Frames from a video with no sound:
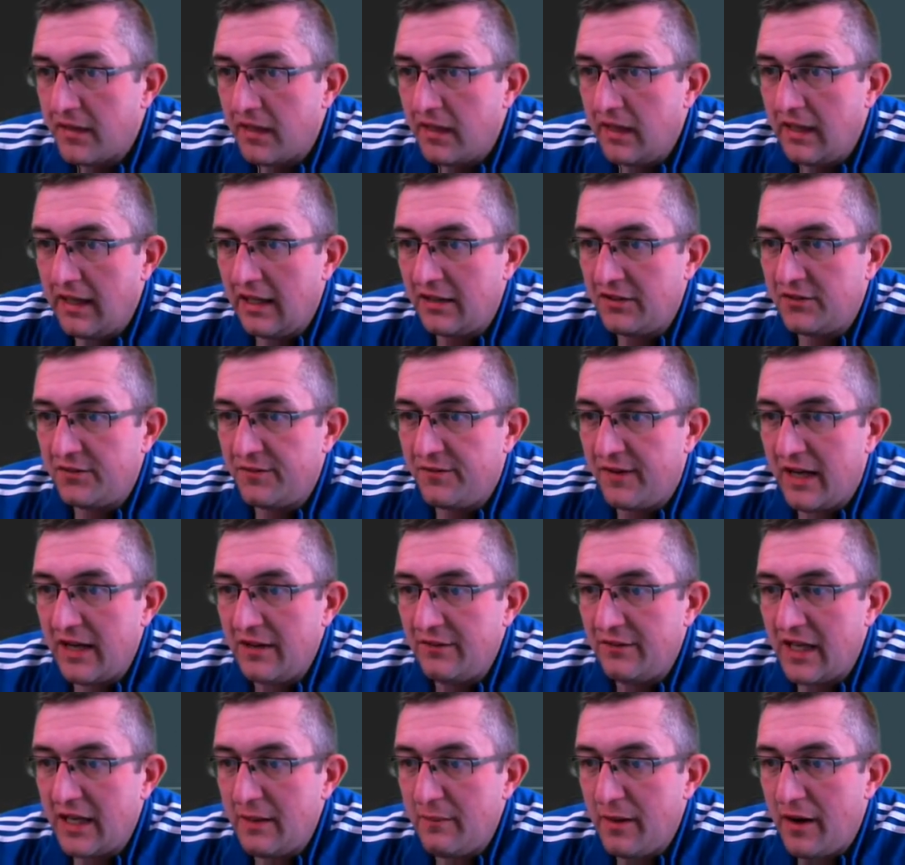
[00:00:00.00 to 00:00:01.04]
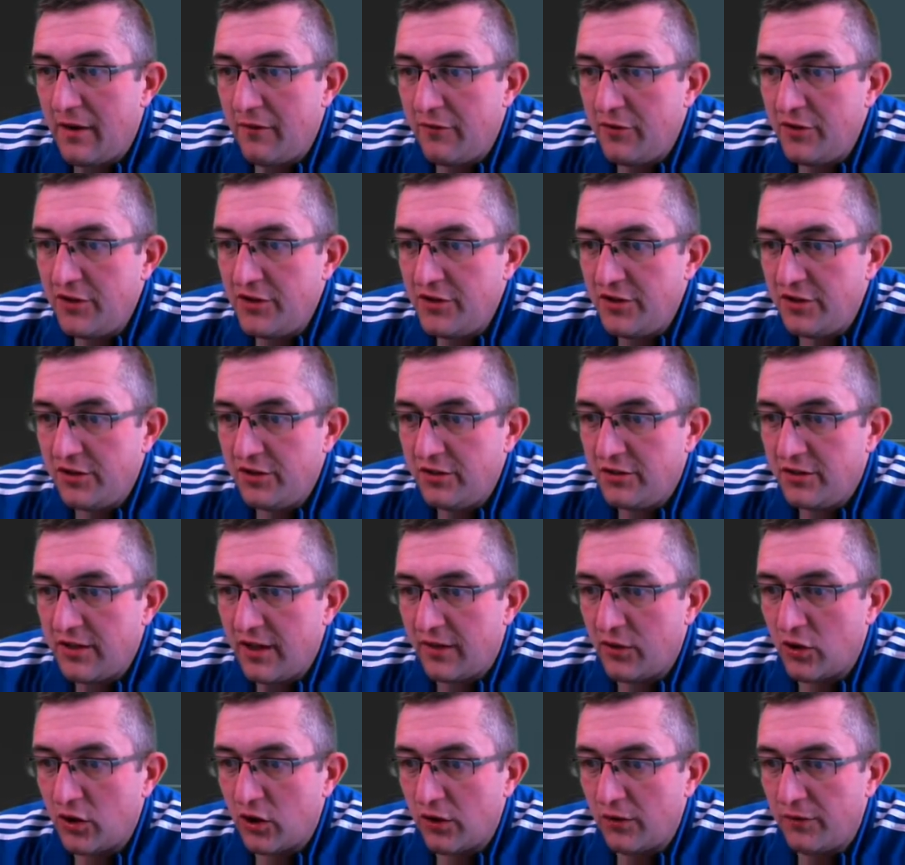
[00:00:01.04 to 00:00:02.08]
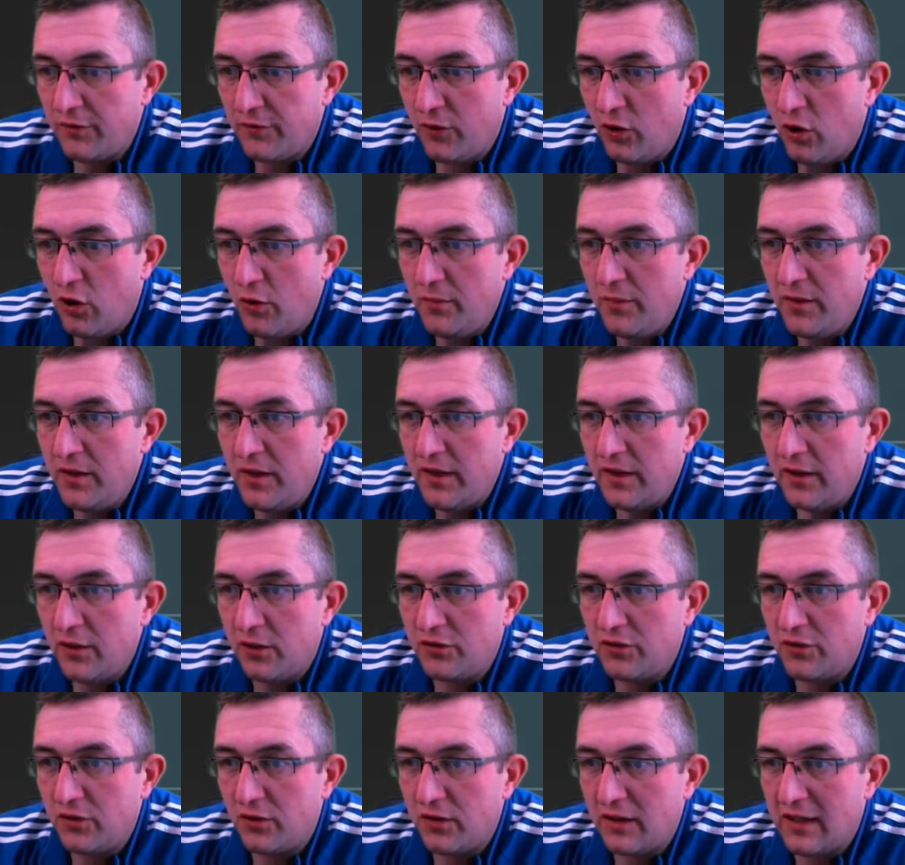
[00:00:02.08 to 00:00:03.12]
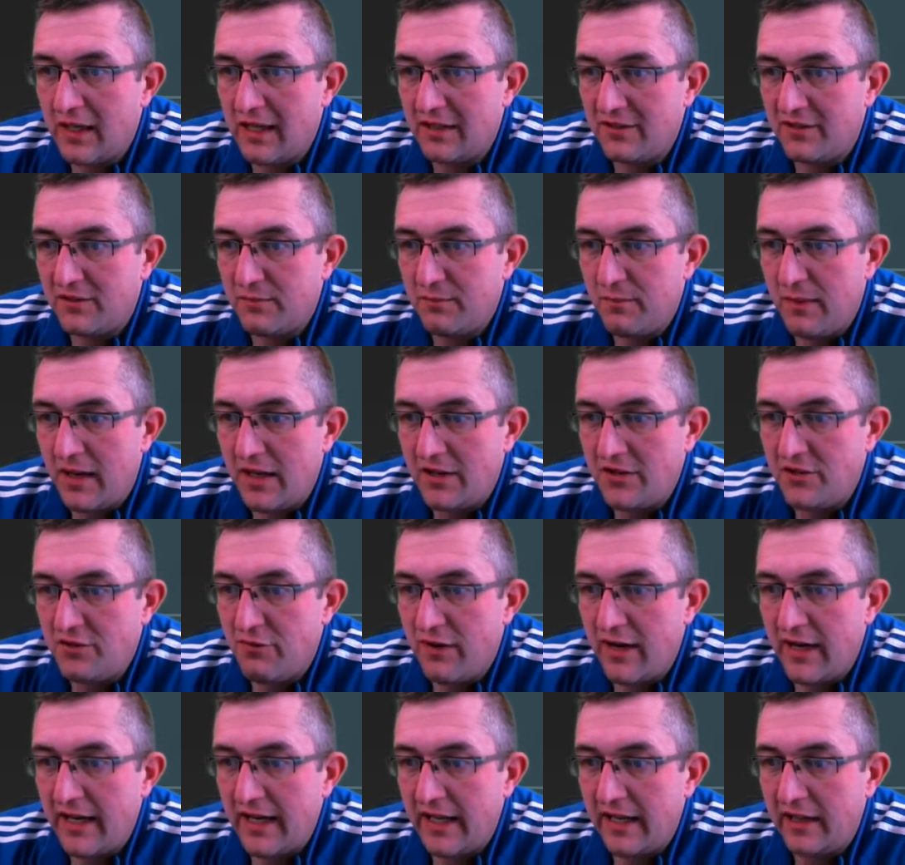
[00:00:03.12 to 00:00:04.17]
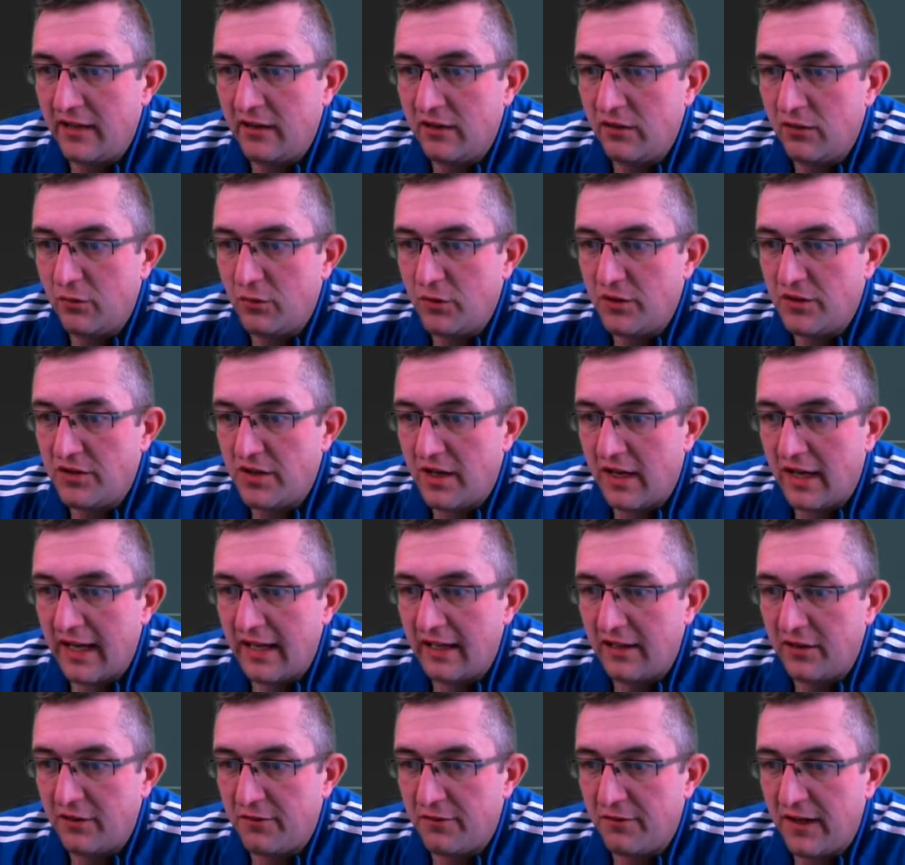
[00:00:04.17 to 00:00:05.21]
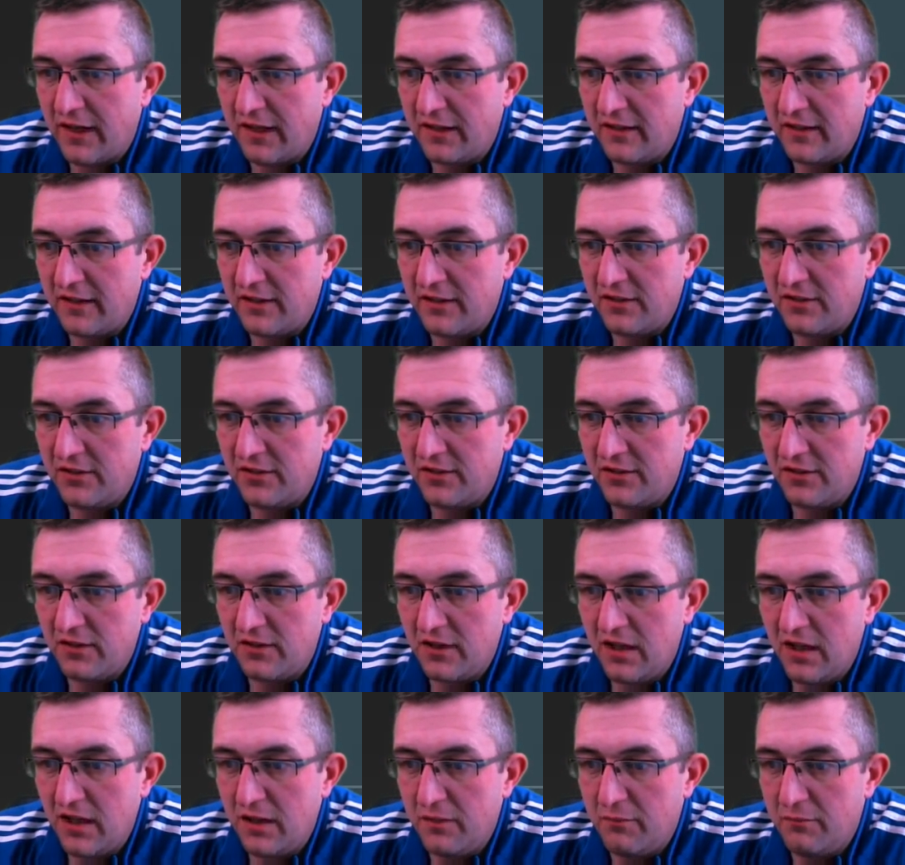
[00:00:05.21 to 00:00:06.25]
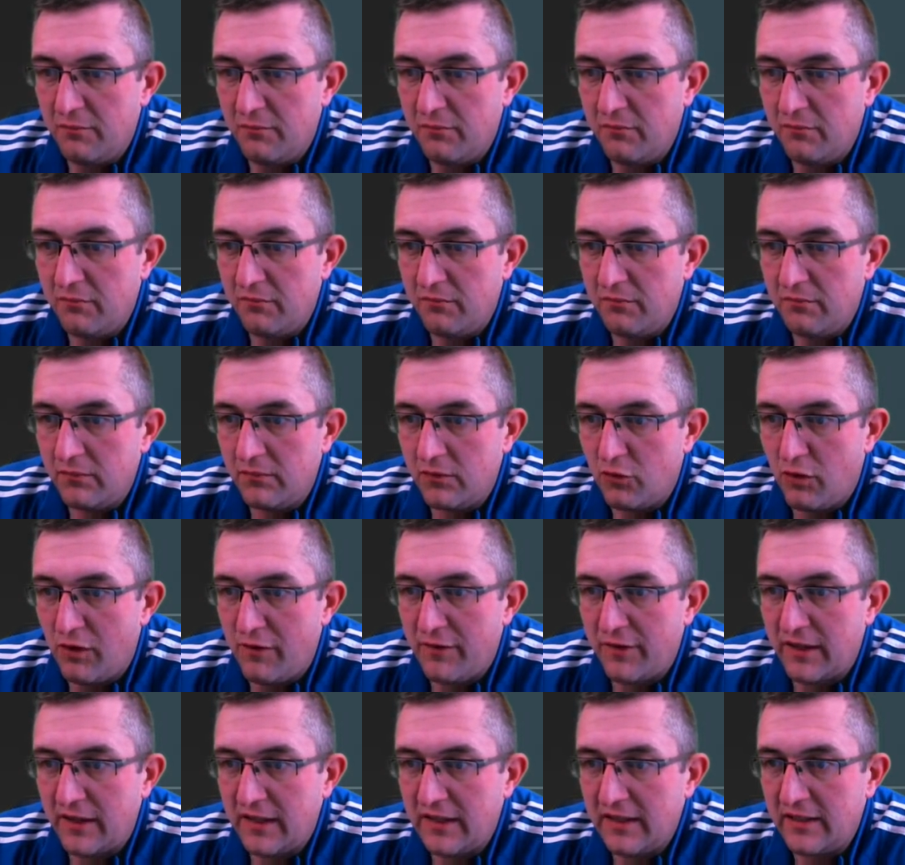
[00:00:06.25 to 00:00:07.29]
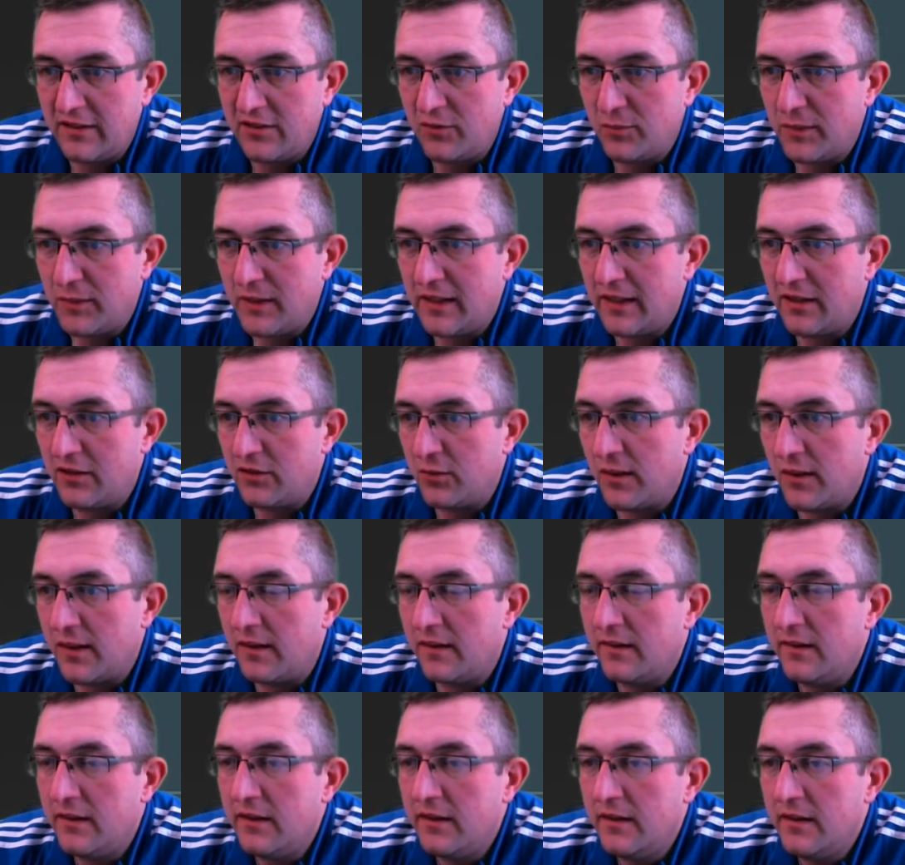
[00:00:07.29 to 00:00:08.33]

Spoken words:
Last 5 game average to have a look at form, and also last match rating, which I like the fact is graphically displayed as well.